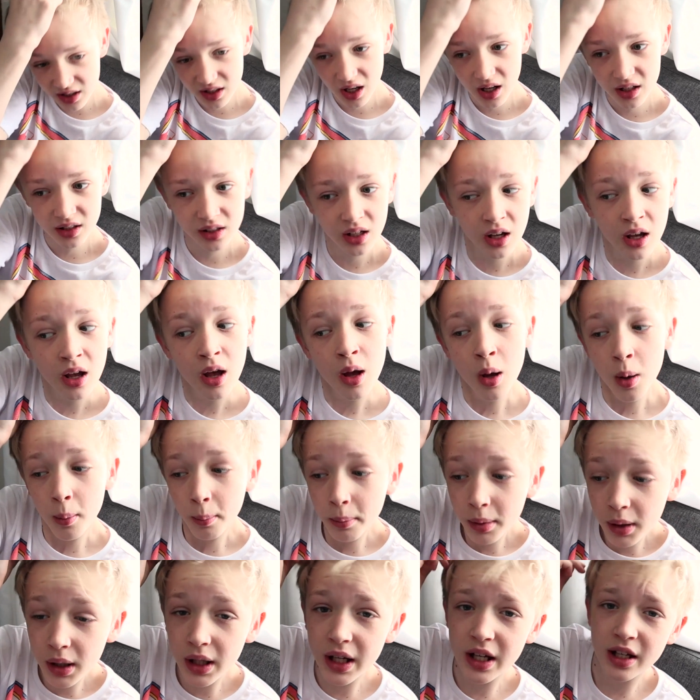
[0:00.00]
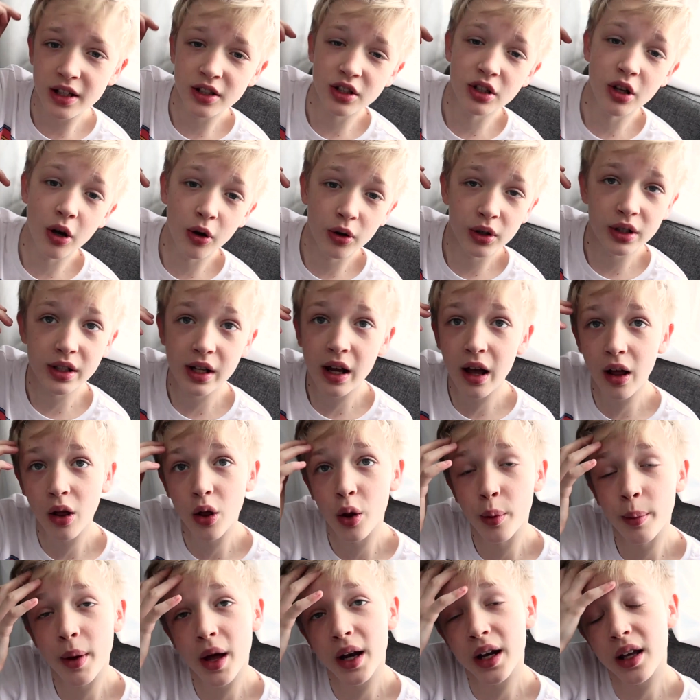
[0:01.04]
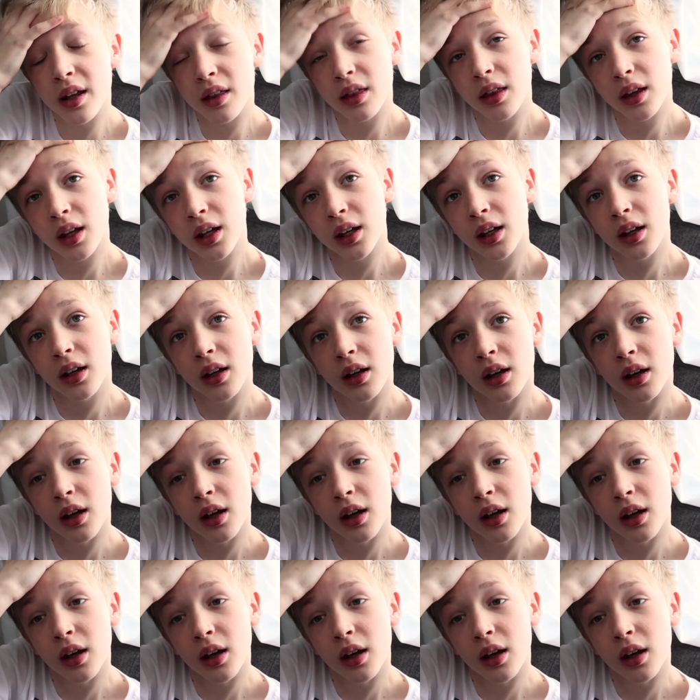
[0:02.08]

says, please don't tell him anything.